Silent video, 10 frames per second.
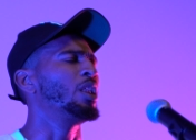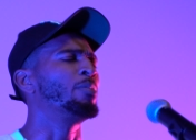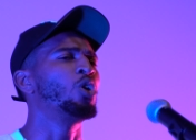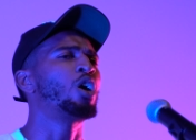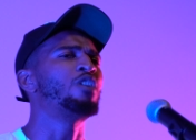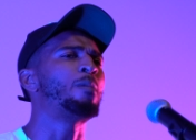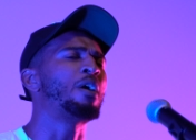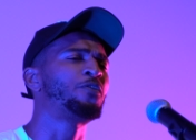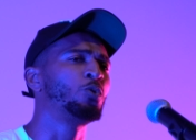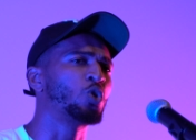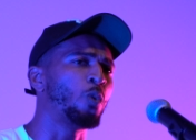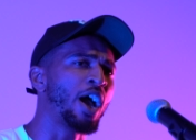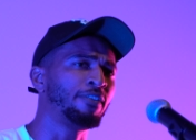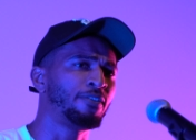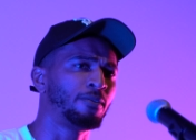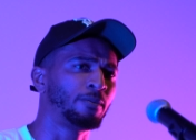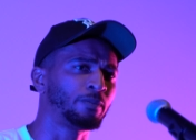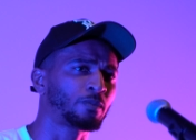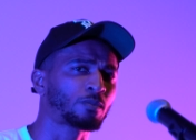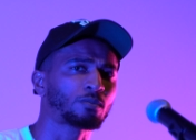They belong around my future wife,
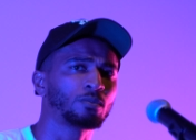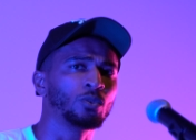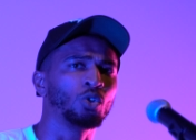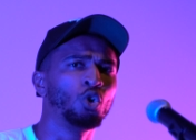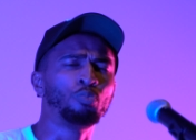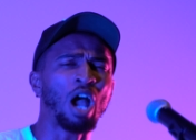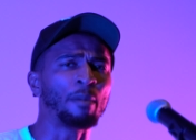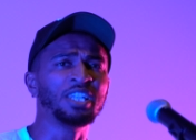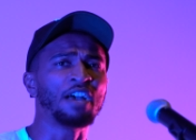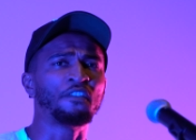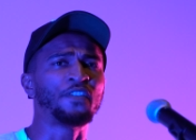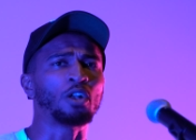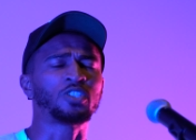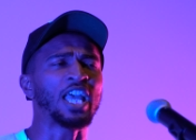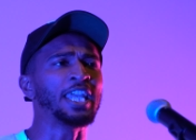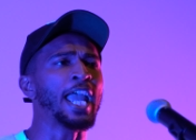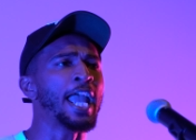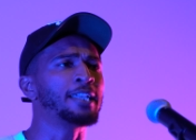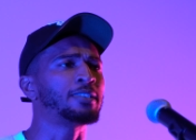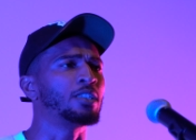who probably never felt steady
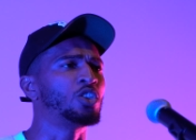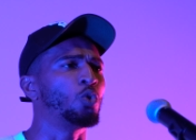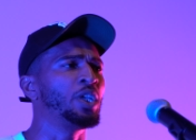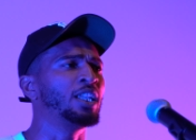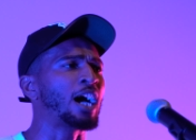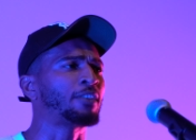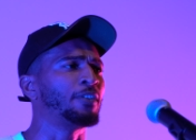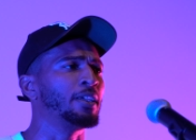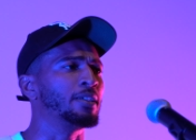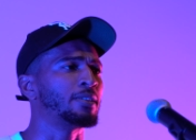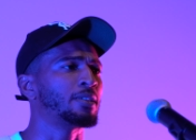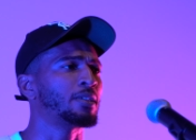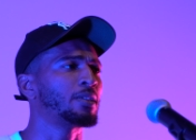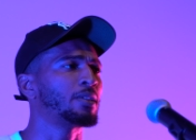hands until we locked fingers.